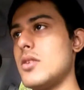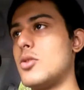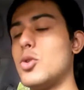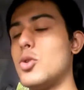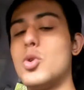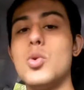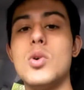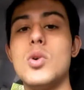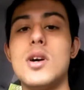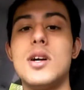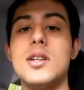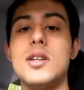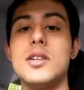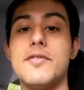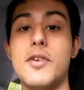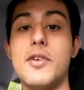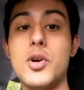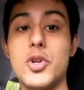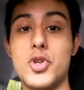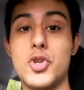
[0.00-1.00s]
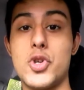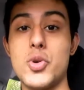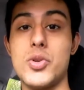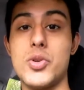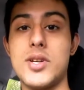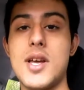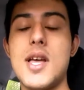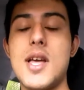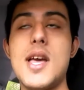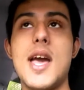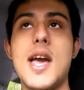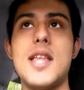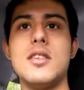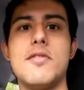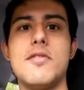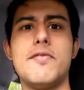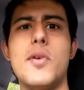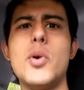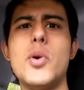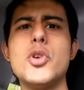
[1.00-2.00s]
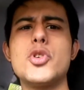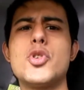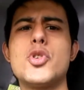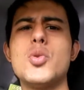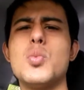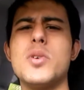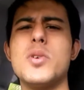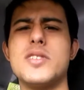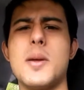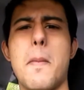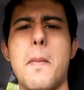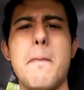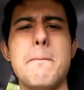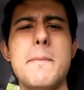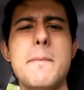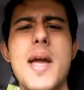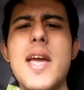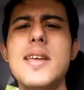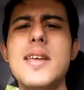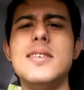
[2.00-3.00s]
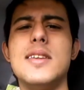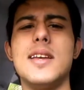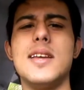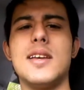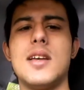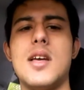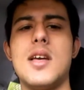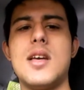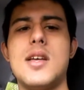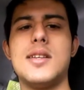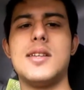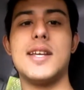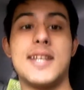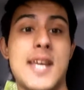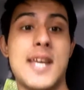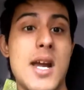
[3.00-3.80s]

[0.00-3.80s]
do the photo shoot. And the photo shoot was amazing. The